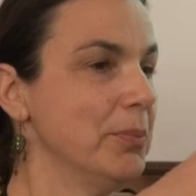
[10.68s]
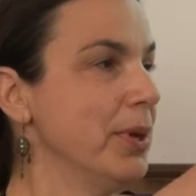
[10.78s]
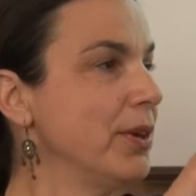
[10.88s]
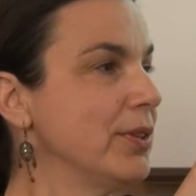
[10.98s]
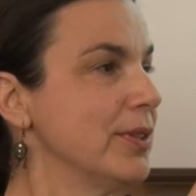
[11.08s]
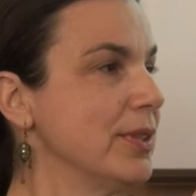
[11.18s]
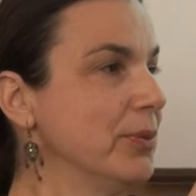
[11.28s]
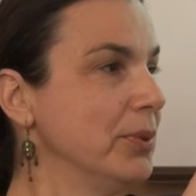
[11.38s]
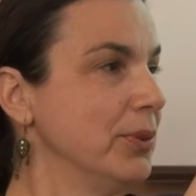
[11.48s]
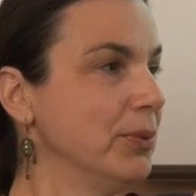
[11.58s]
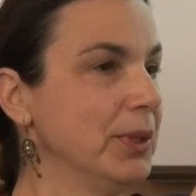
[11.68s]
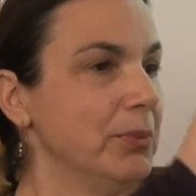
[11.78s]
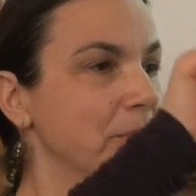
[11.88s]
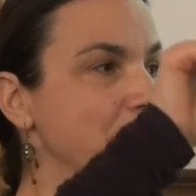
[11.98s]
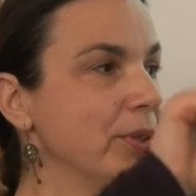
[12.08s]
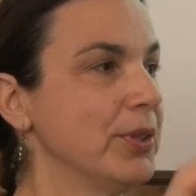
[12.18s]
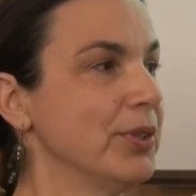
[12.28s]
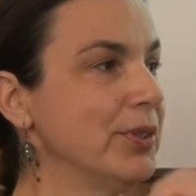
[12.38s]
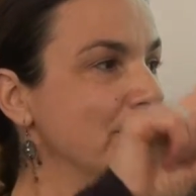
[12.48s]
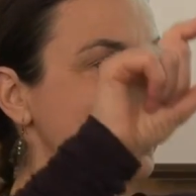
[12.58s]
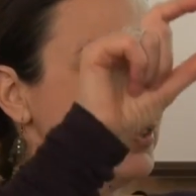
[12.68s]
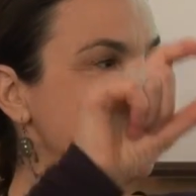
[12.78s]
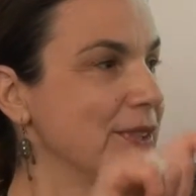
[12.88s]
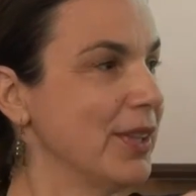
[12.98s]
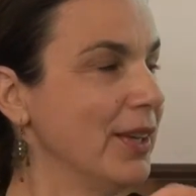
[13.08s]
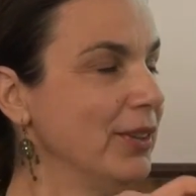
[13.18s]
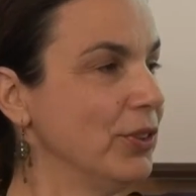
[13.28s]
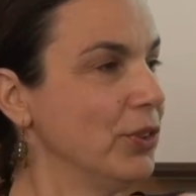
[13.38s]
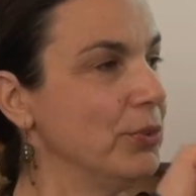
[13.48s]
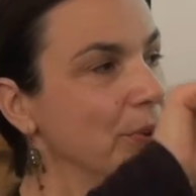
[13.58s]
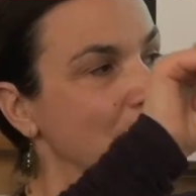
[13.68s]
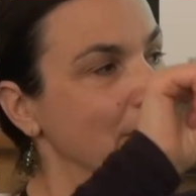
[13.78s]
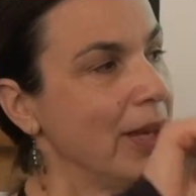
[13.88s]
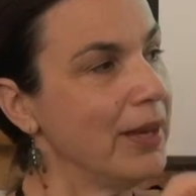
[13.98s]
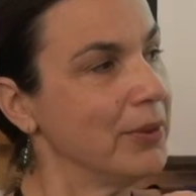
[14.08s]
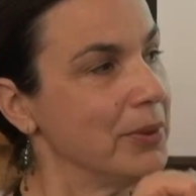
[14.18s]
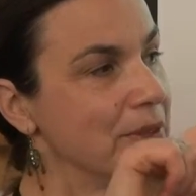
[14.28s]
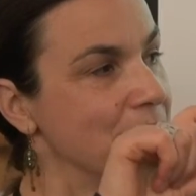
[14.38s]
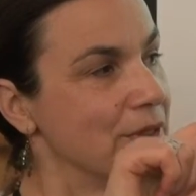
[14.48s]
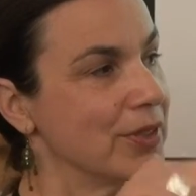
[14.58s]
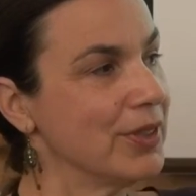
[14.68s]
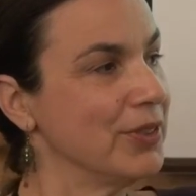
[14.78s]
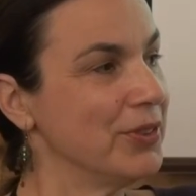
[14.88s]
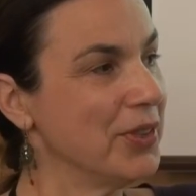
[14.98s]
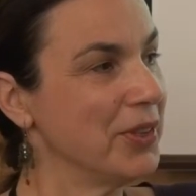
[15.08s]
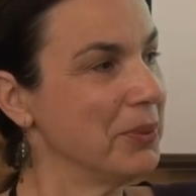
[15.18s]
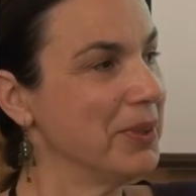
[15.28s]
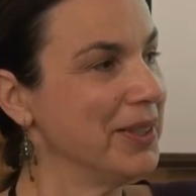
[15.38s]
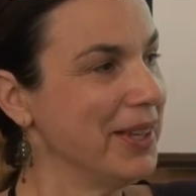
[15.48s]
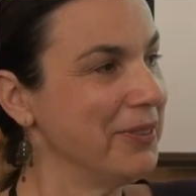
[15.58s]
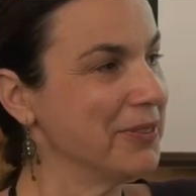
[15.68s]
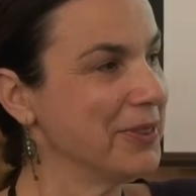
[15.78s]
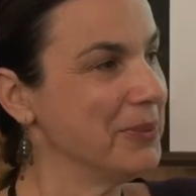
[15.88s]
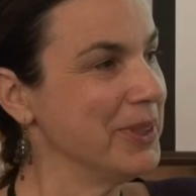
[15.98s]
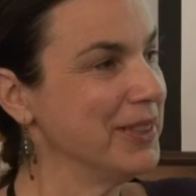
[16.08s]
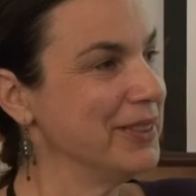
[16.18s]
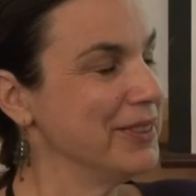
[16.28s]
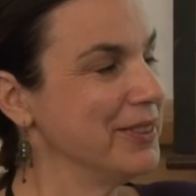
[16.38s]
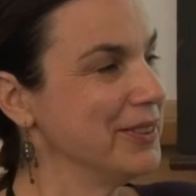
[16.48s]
comparison between birds and human language. Can you talk about that for a minute?